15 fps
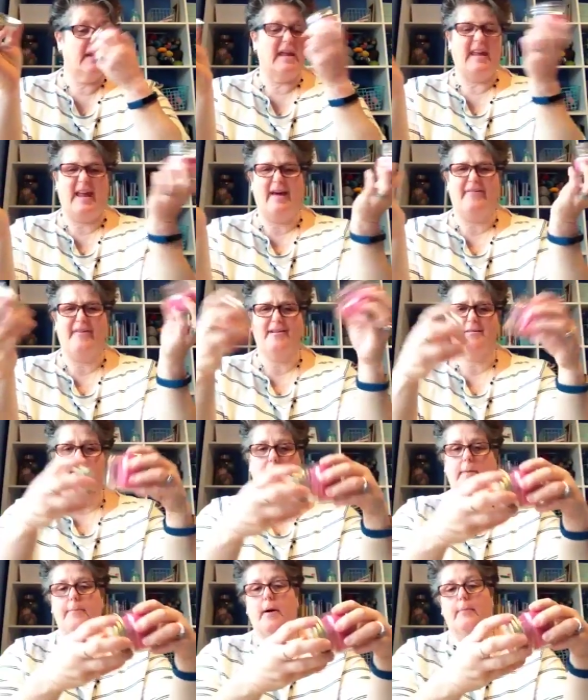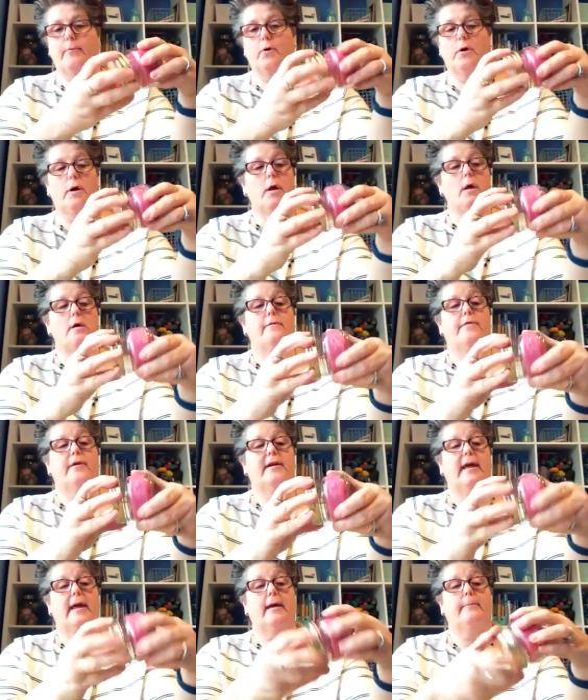yeah, they smell like popcorn. For
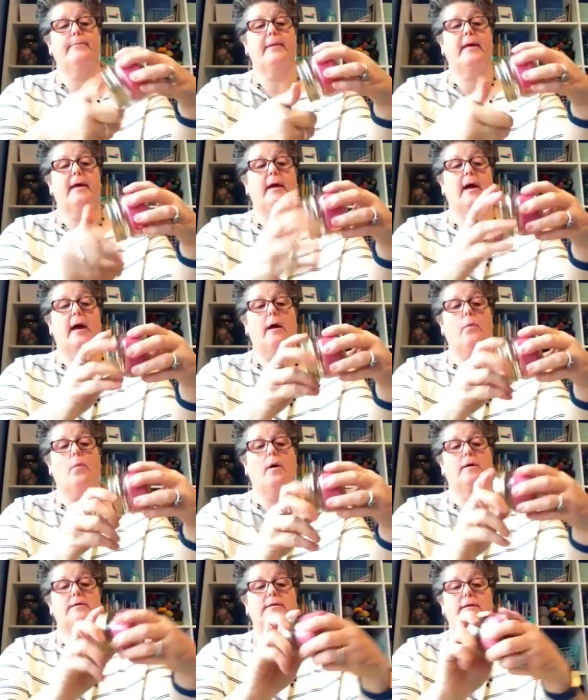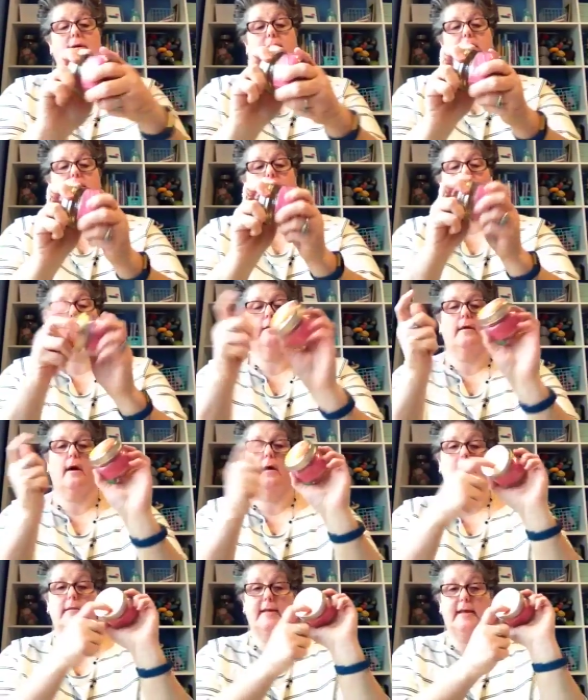camping, I wanted
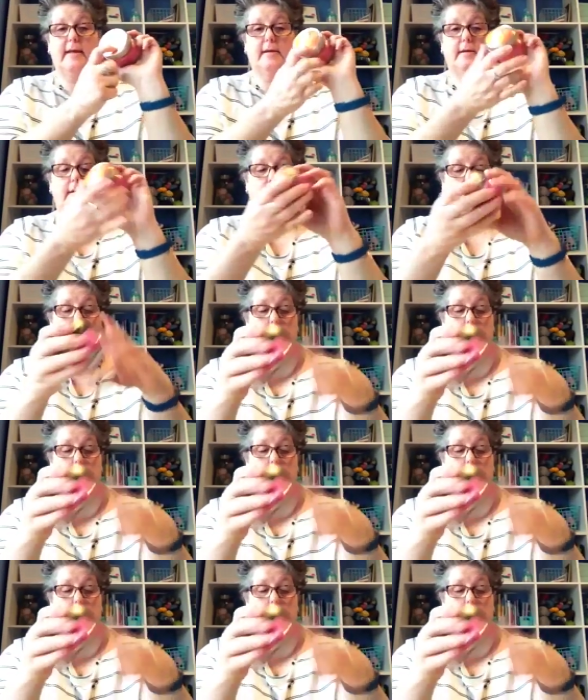a lid,